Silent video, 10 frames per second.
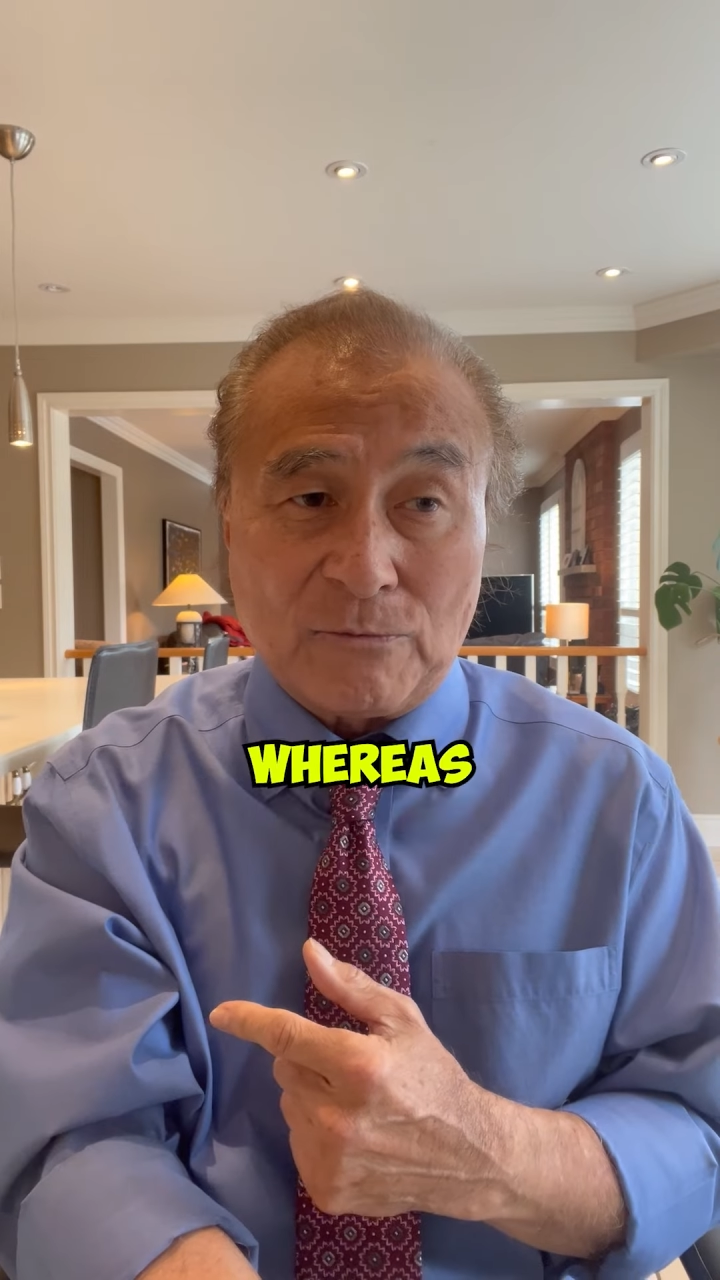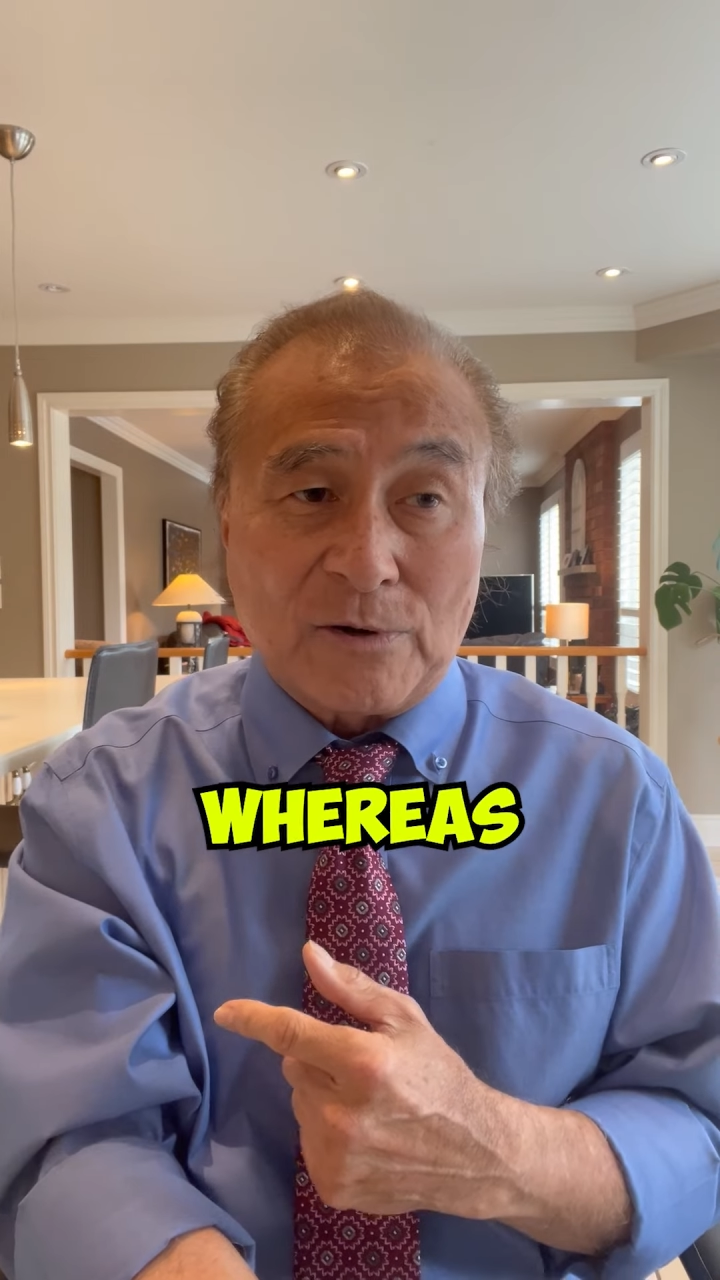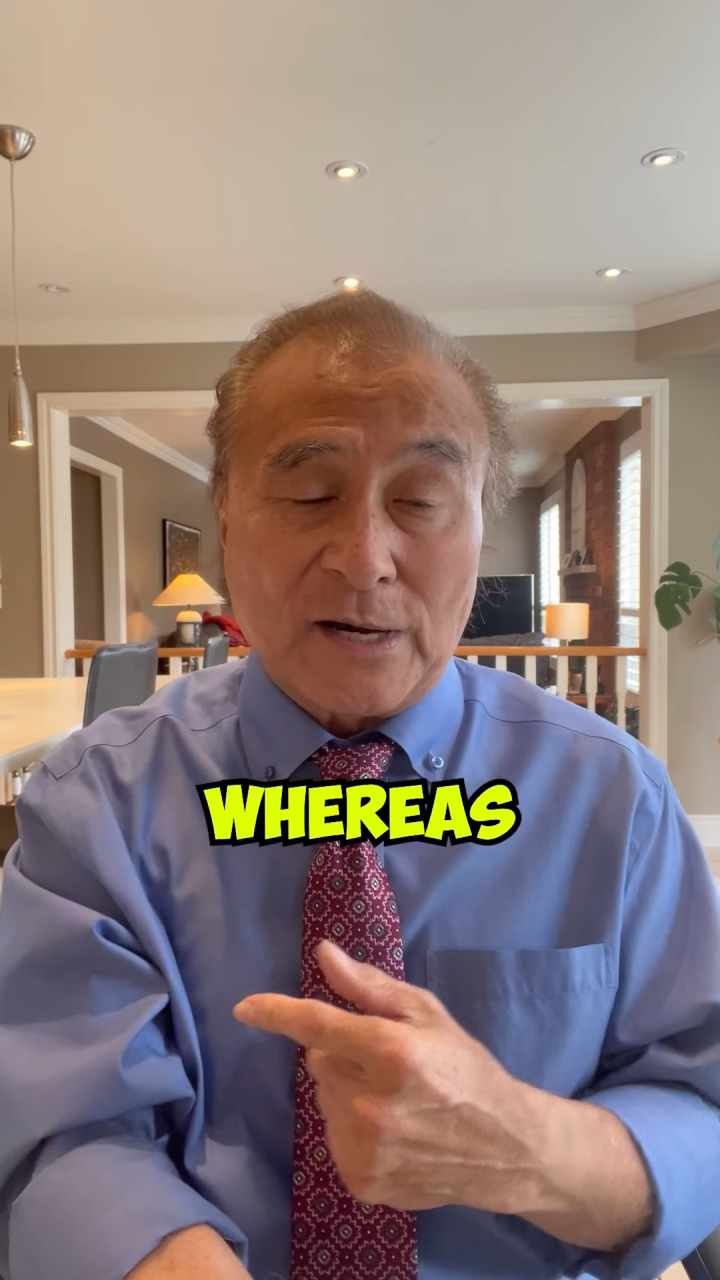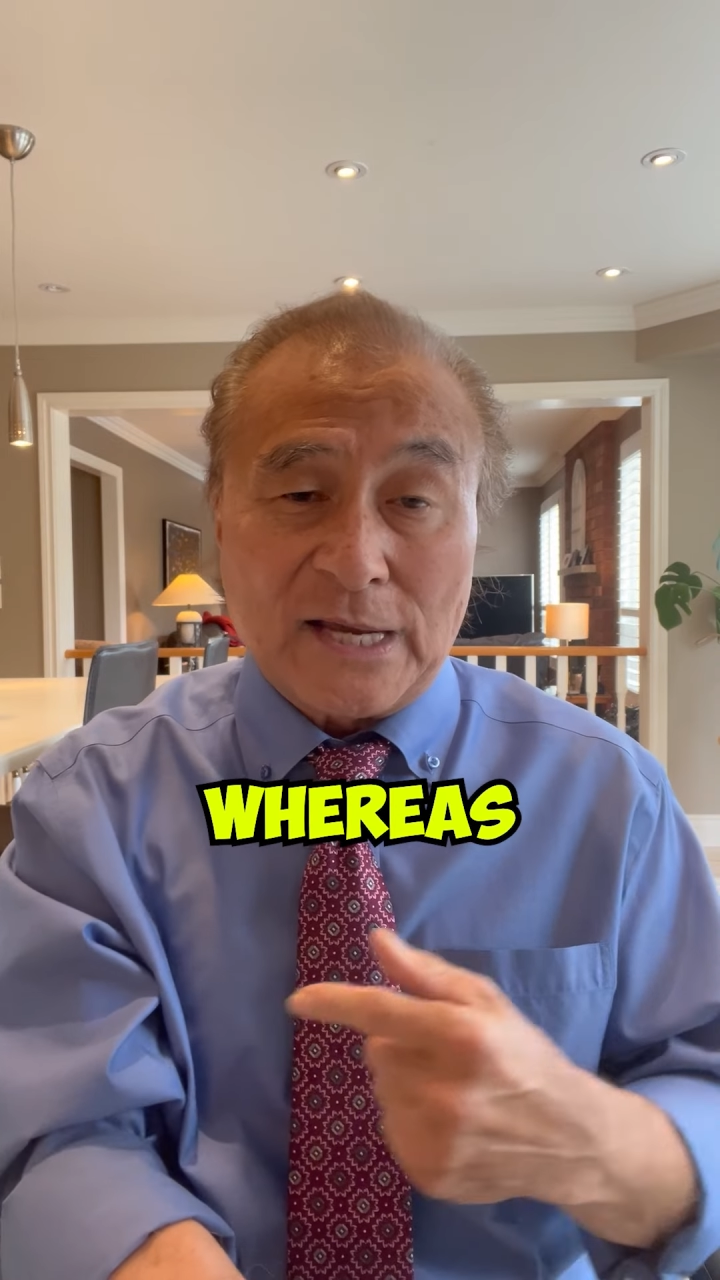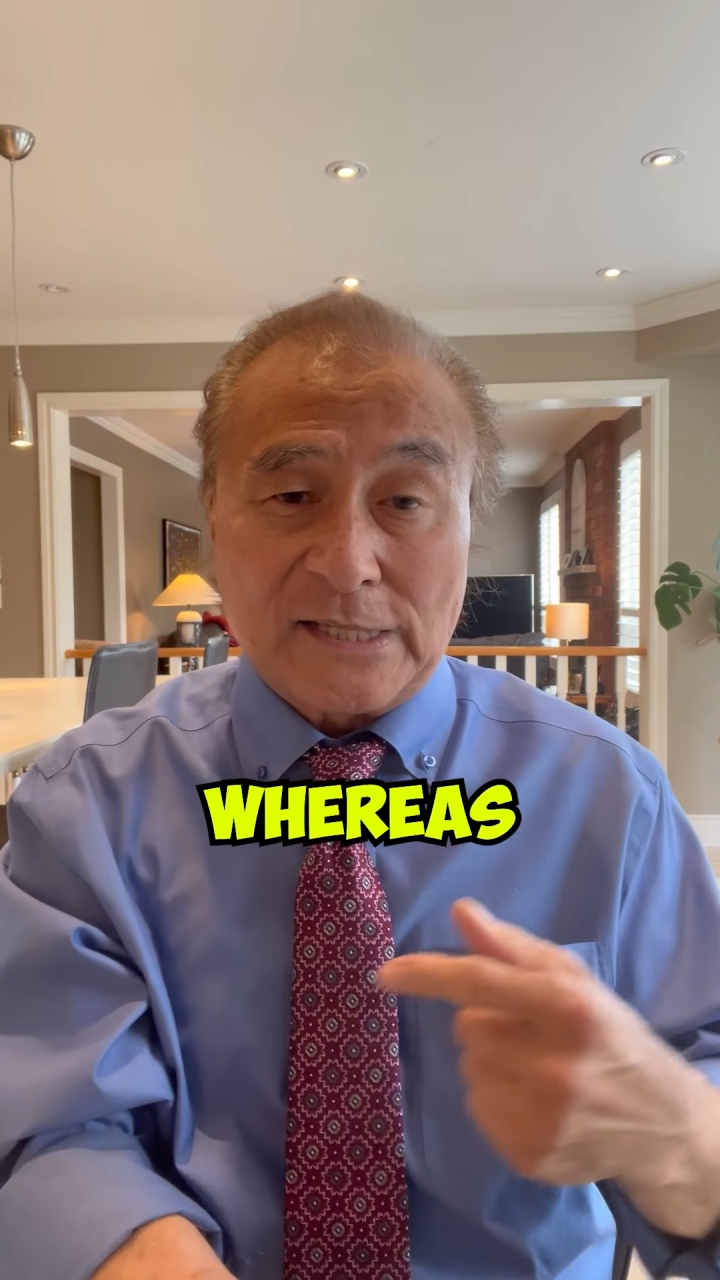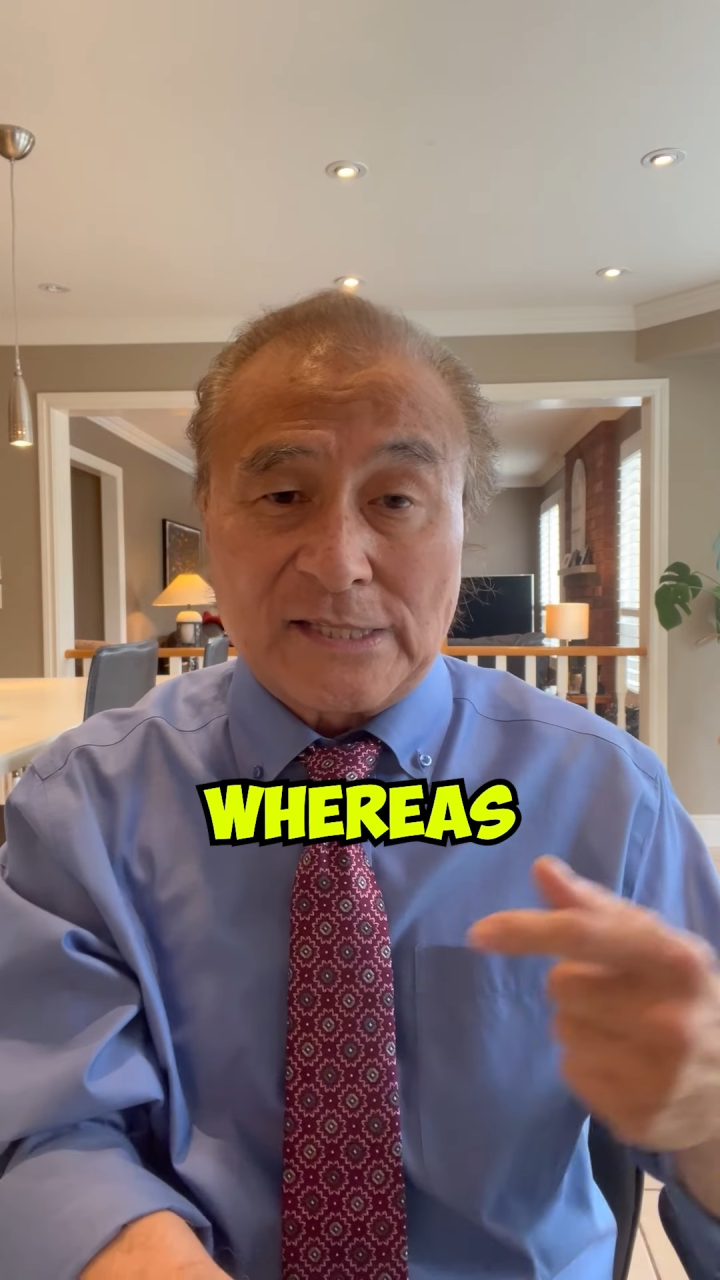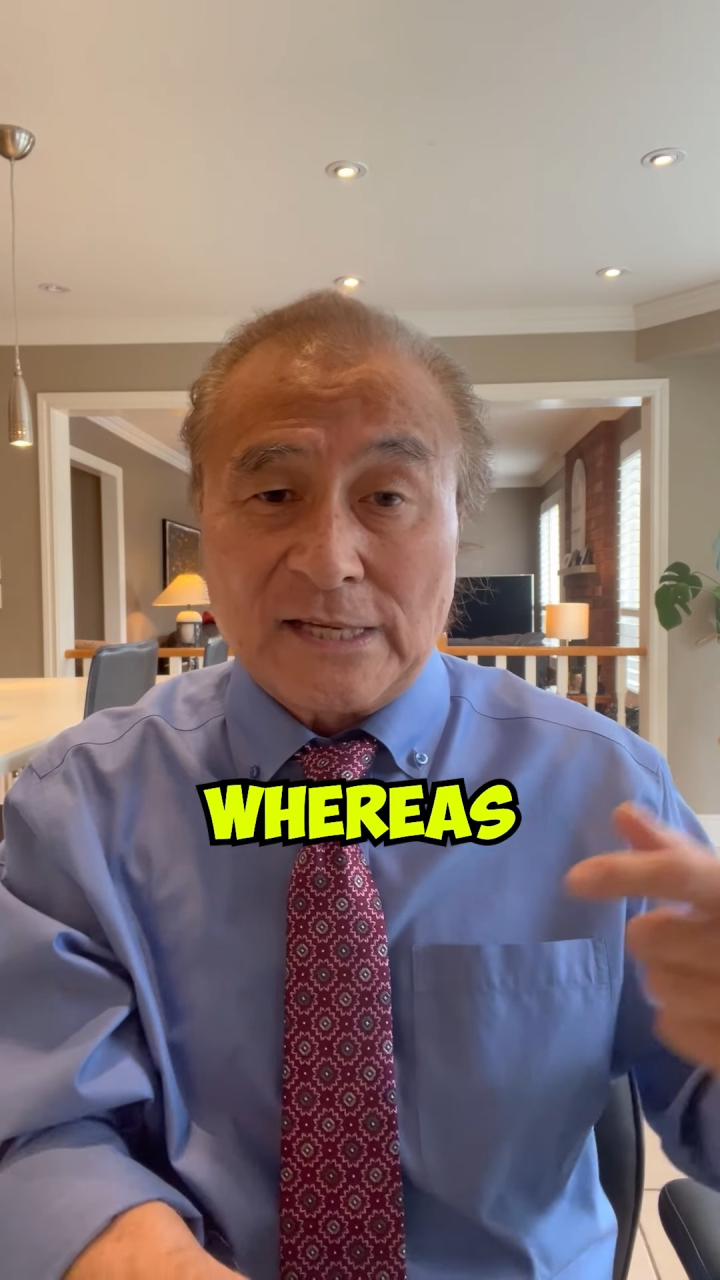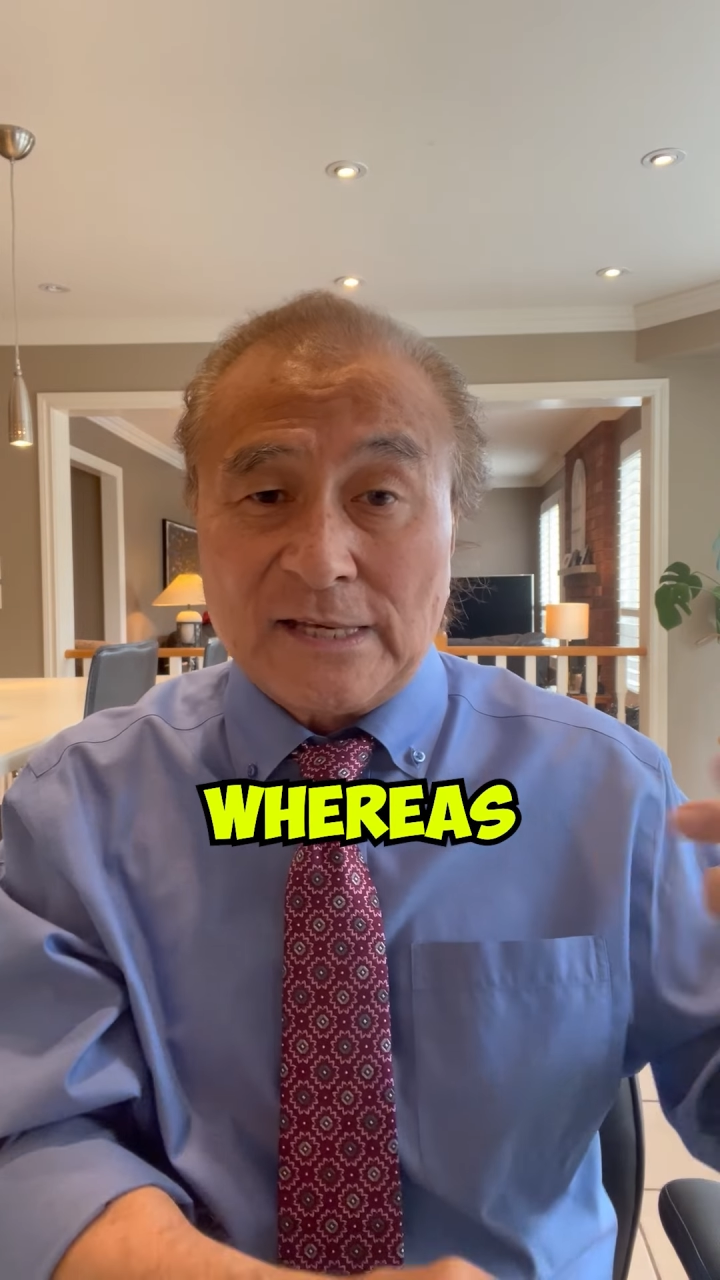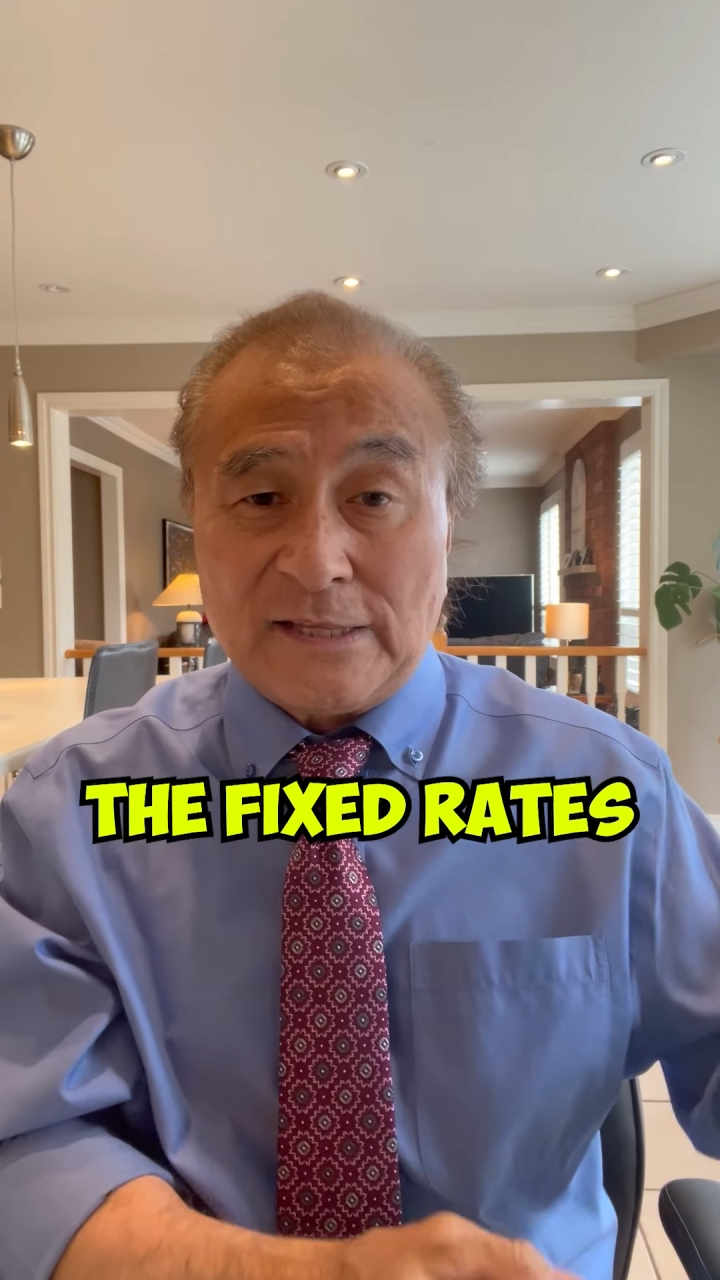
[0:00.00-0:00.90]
whereas